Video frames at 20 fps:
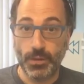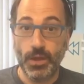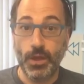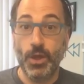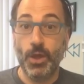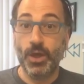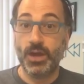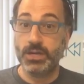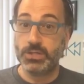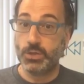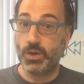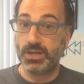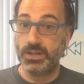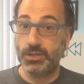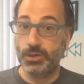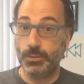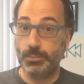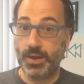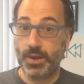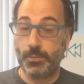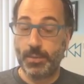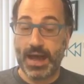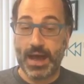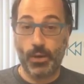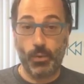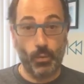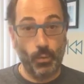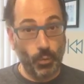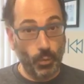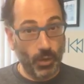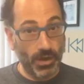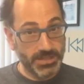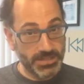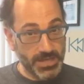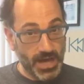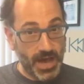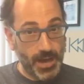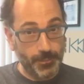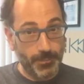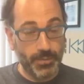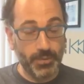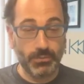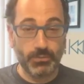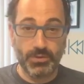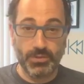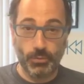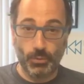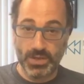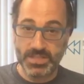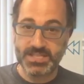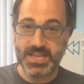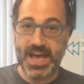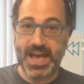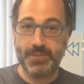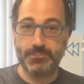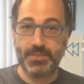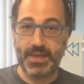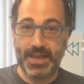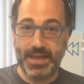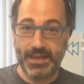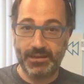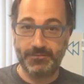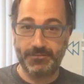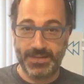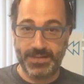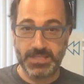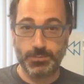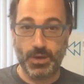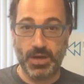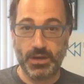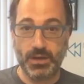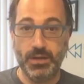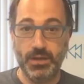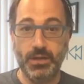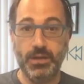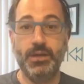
I'm going to talk a little bit about what's up with WhatsApp and Facebook.